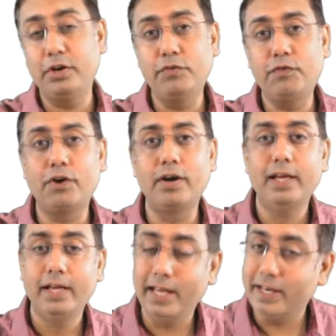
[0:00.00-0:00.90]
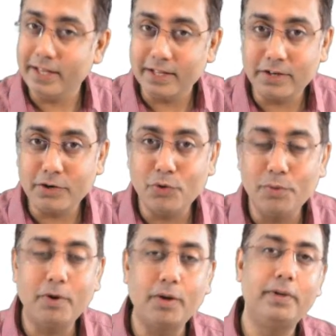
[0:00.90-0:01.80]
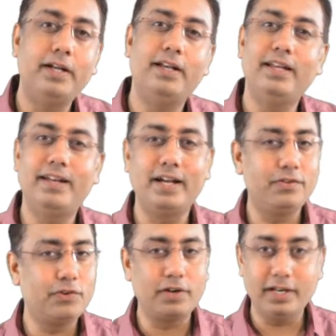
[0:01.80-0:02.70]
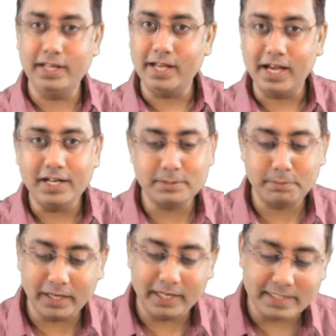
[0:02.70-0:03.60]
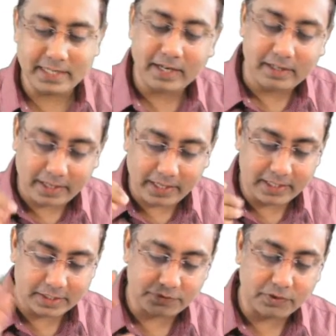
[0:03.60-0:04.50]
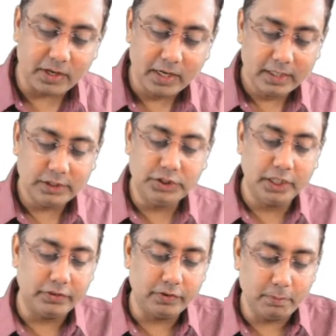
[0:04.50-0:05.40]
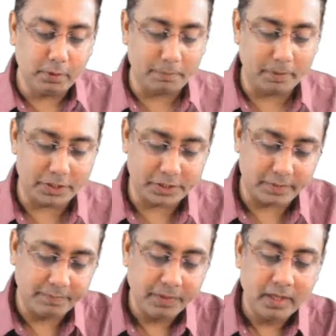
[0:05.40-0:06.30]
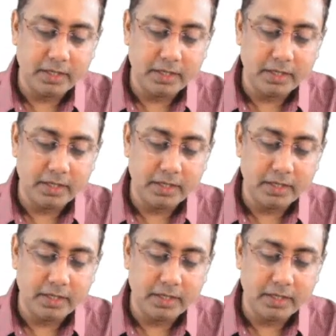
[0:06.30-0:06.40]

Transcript: yellow for any other comorbidity, red for any high risk pregnancy, and green is for general population.